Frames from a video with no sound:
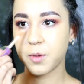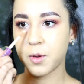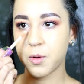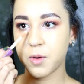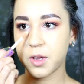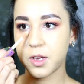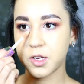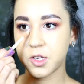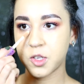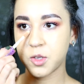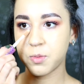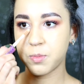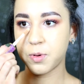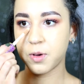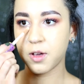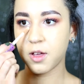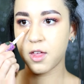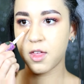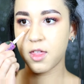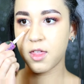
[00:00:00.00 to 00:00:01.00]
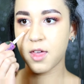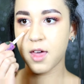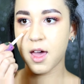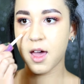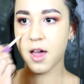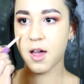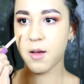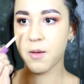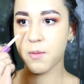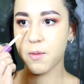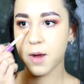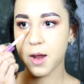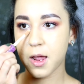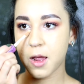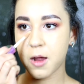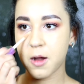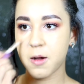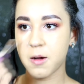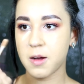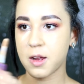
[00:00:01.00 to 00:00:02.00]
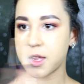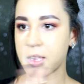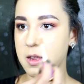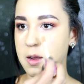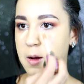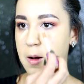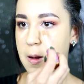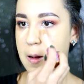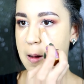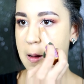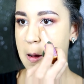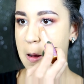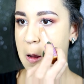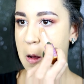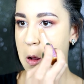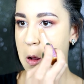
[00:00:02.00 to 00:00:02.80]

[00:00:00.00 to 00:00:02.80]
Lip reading: I'm going to put that right under here,